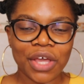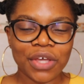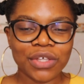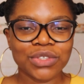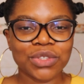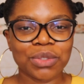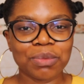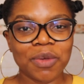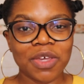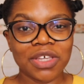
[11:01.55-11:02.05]

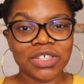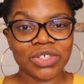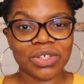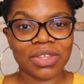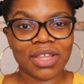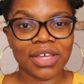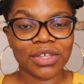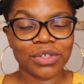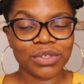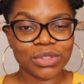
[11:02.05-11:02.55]
So make sure
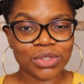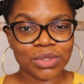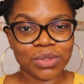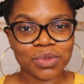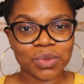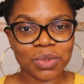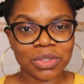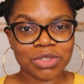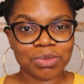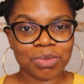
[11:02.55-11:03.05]
that you do
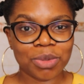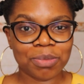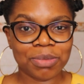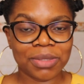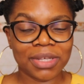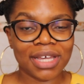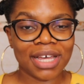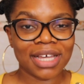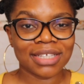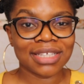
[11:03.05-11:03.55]
twist
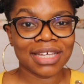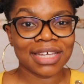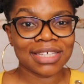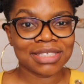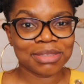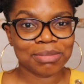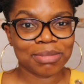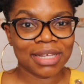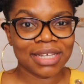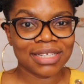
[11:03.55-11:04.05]
properly, as I
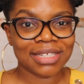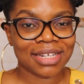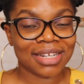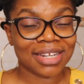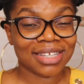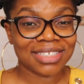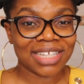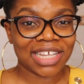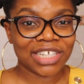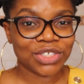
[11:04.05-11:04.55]
explained
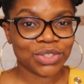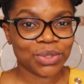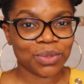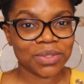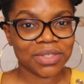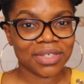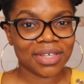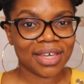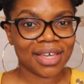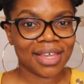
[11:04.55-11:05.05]
and as I
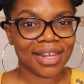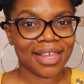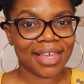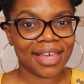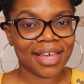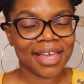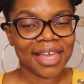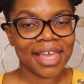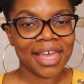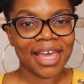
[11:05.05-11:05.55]
showed you
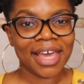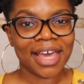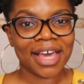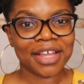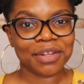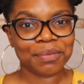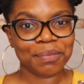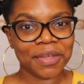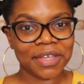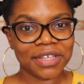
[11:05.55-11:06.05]
earlier,
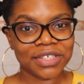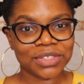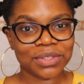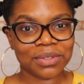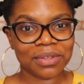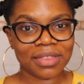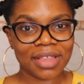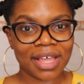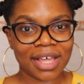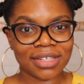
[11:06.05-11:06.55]
and make
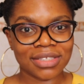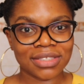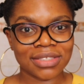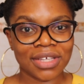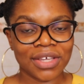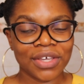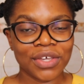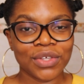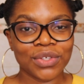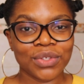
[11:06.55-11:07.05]
sure that
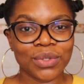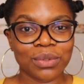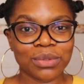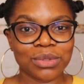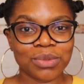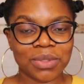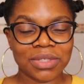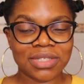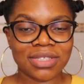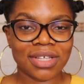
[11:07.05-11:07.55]

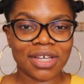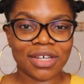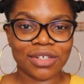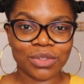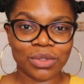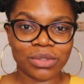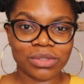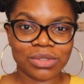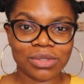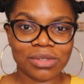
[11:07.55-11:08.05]
your twists are
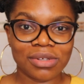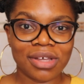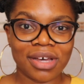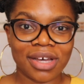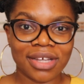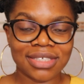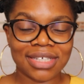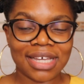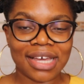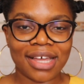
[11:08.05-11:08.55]
not too
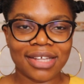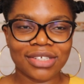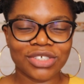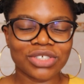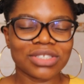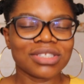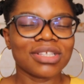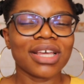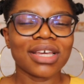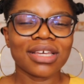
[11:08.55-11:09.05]
large, and
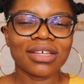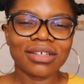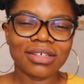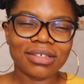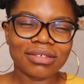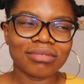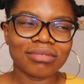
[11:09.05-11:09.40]
just like